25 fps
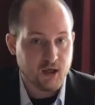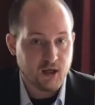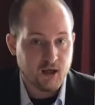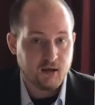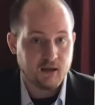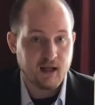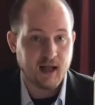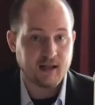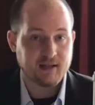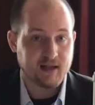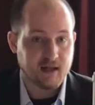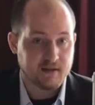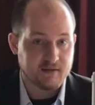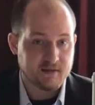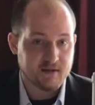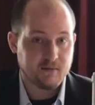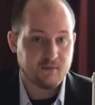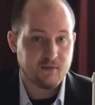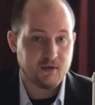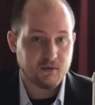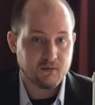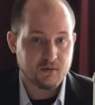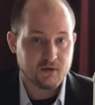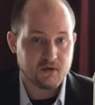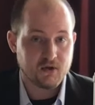That tends to
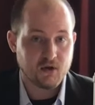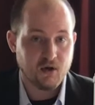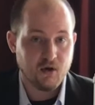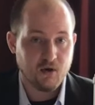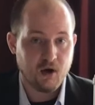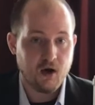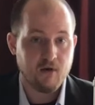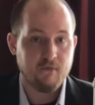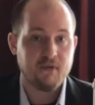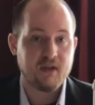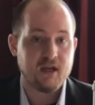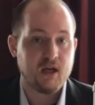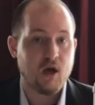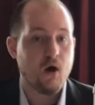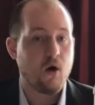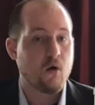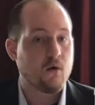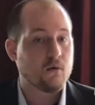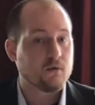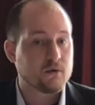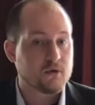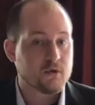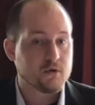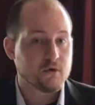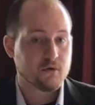be a result of the oak
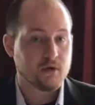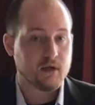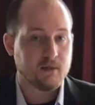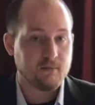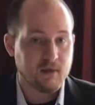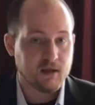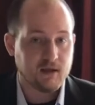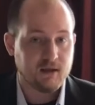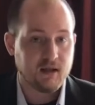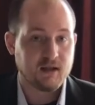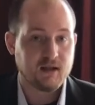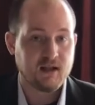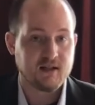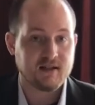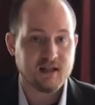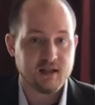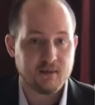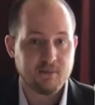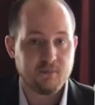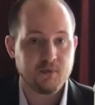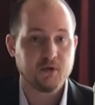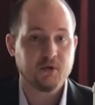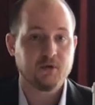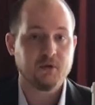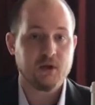treatment that they
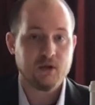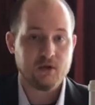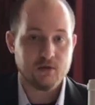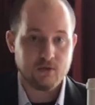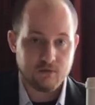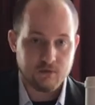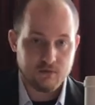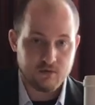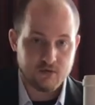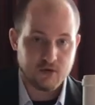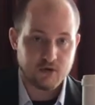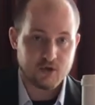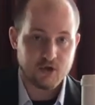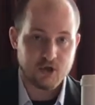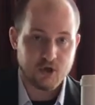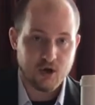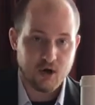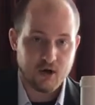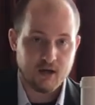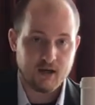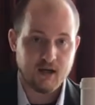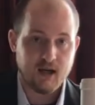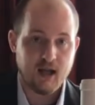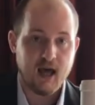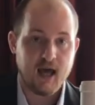typically use on
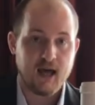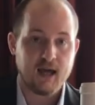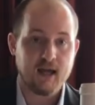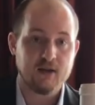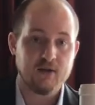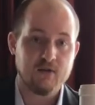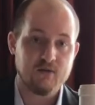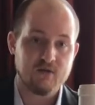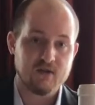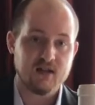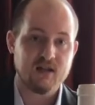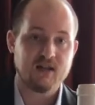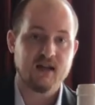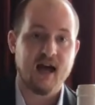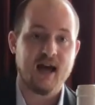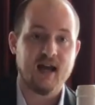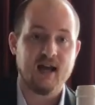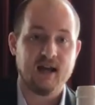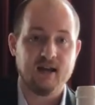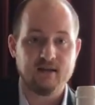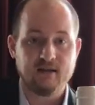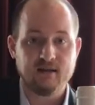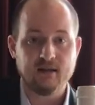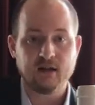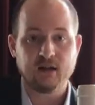Chardonnay, and you see that
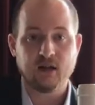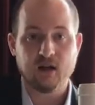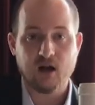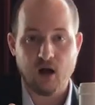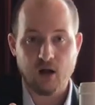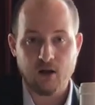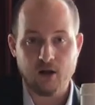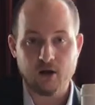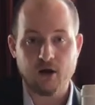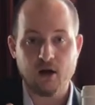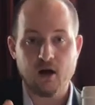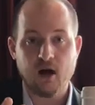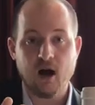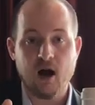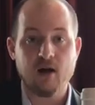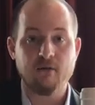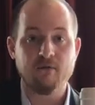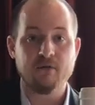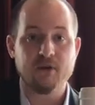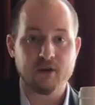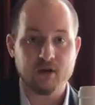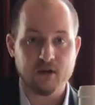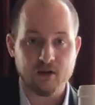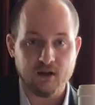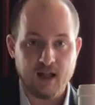in the color of
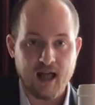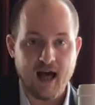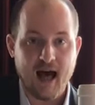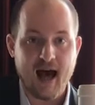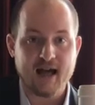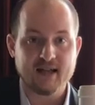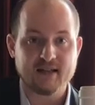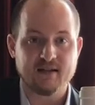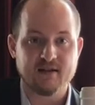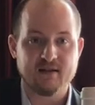the glass.